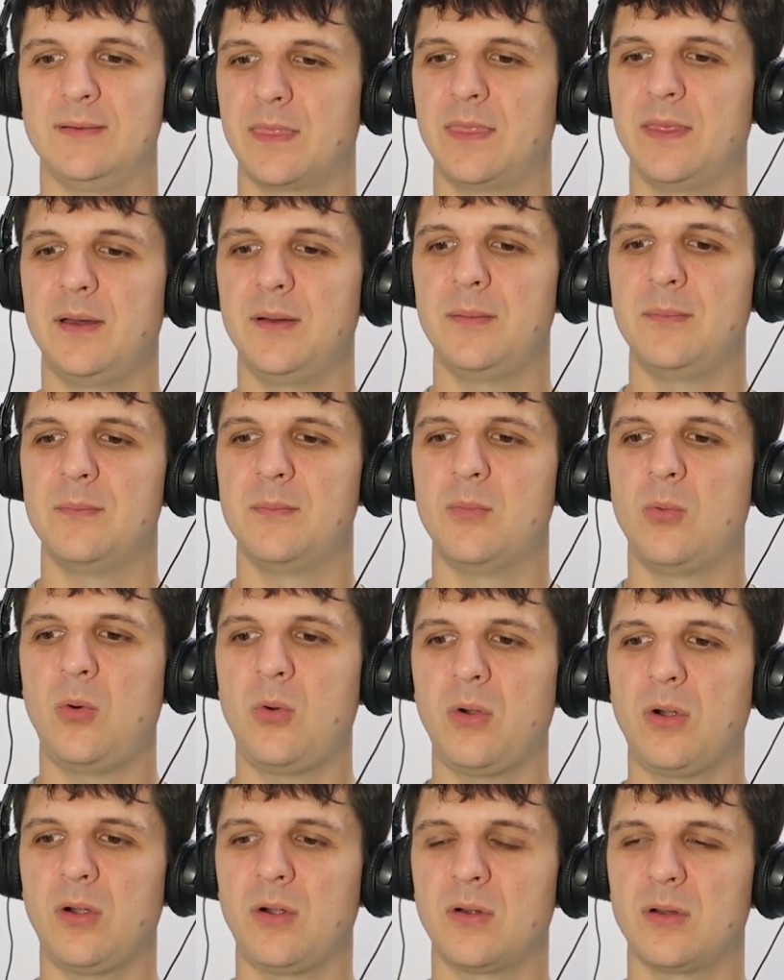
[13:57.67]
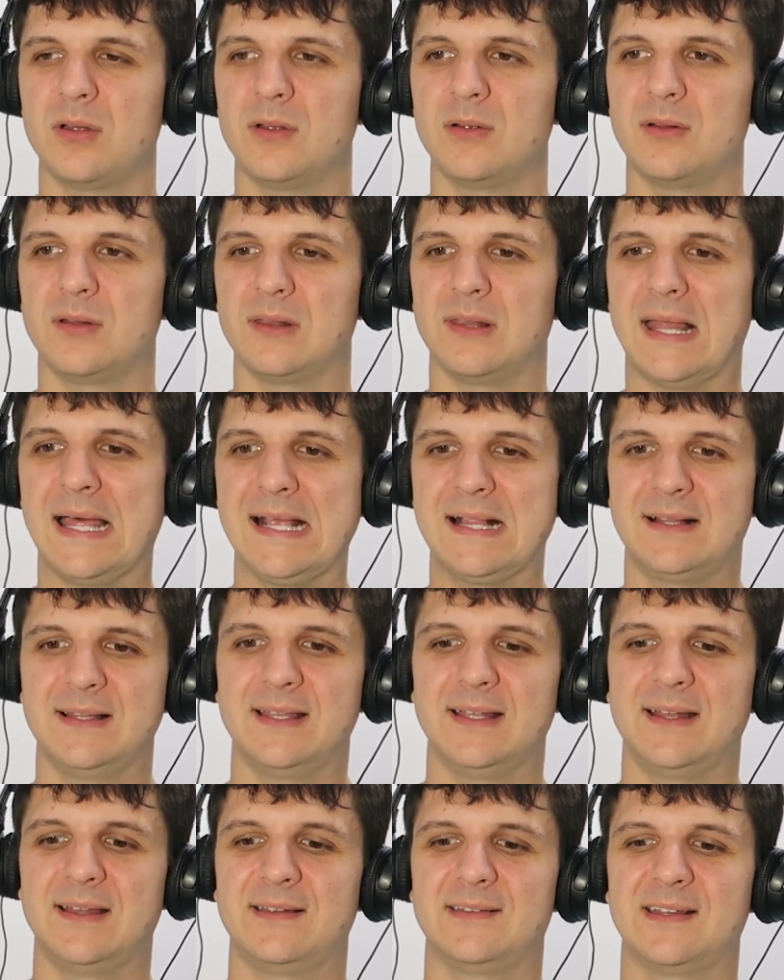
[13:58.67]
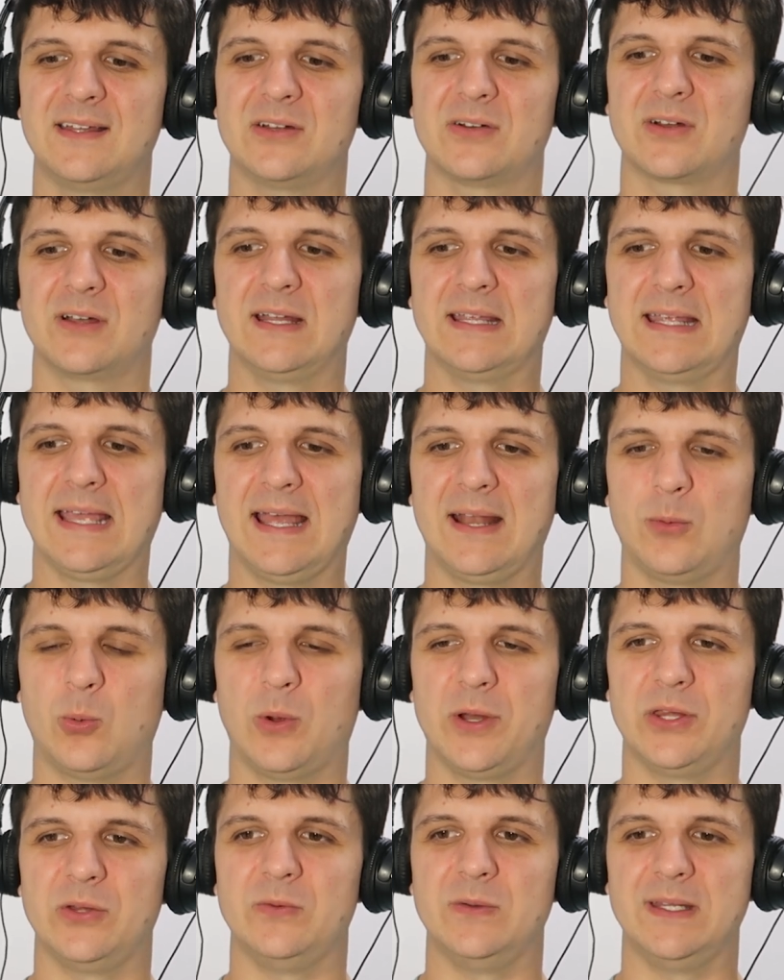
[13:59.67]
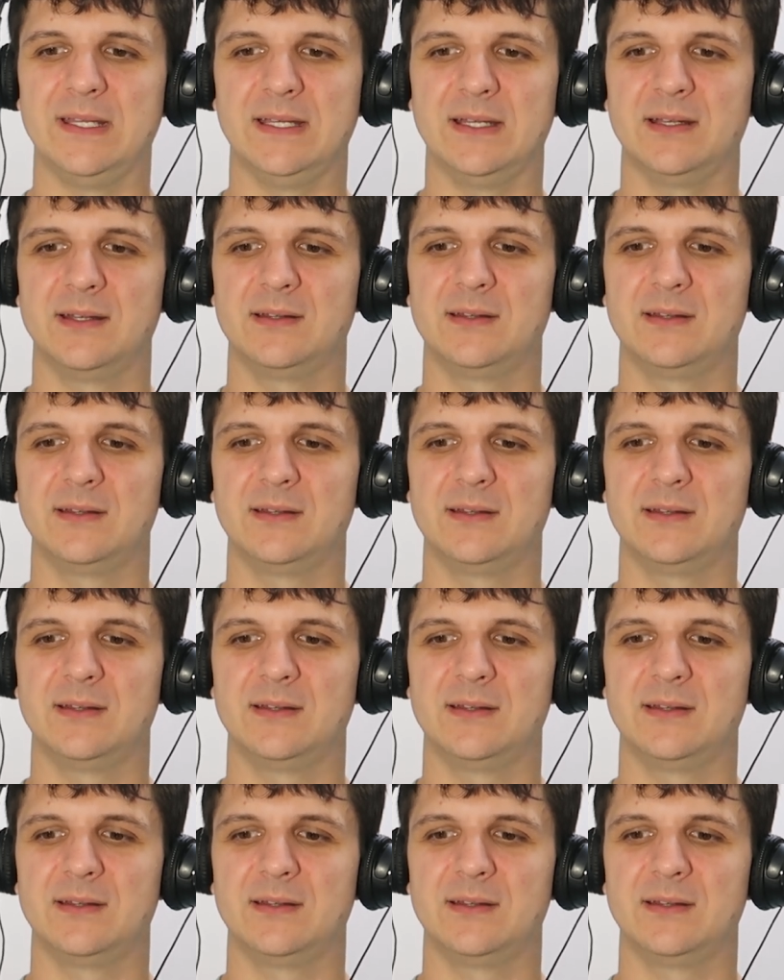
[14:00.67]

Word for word: the more likely it is that you're going to get what you need.